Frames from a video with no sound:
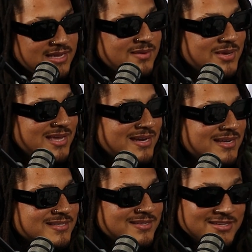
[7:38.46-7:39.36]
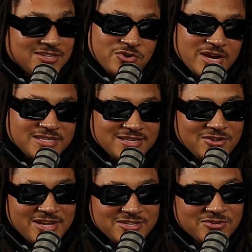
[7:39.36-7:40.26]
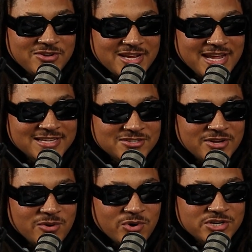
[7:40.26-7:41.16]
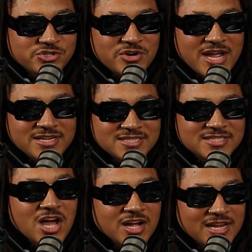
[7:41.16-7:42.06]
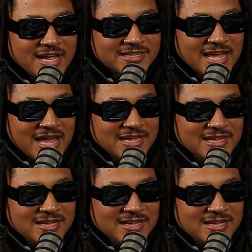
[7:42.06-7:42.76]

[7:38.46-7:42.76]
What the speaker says: Yeah, man. It's a crazy little history on it. And so that word dread stuck like that.